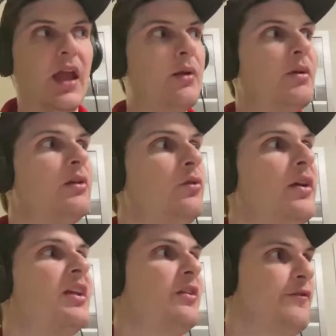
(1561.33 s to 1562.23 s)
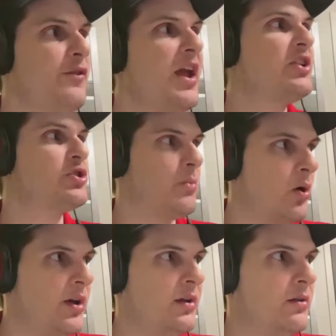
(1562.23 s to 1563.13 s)
And when you look at the free agent
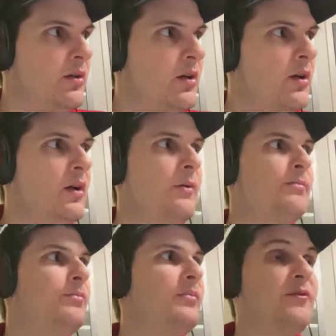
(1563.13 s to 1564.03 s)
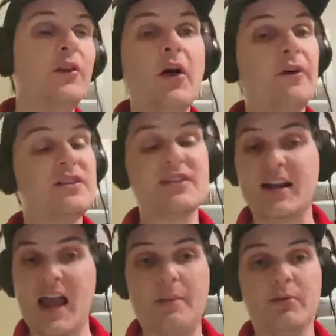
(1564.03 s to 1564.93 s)
market, Philadelphia's got
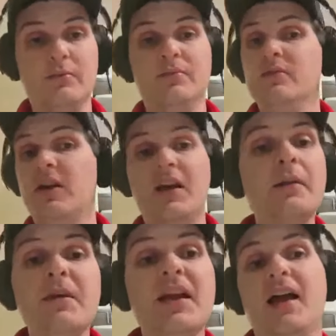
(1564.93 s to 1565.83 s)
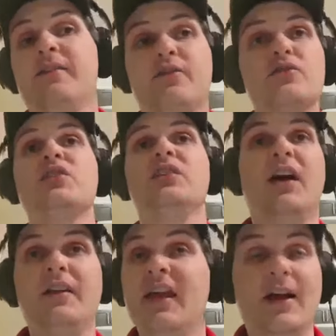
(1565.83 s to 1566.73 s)
cap room. They're going to be kind of first in
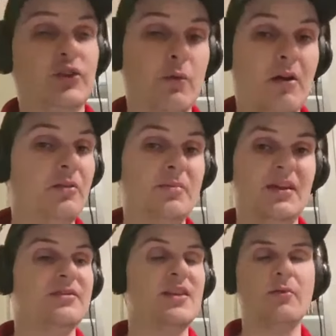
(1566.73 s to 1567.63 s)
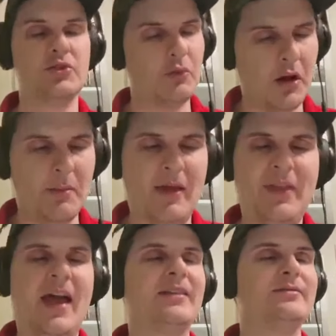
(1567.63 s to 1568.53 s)
line. They got Joel Embiid. Say what you want about
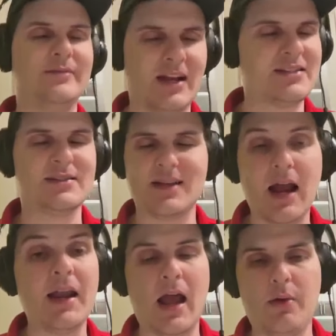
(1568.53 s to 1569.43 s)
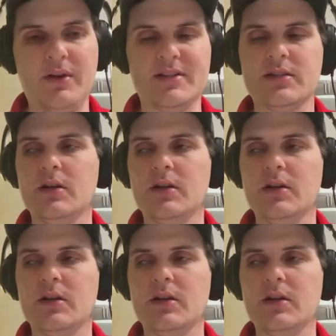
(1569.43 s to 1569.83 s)
that. That's kind of how it is.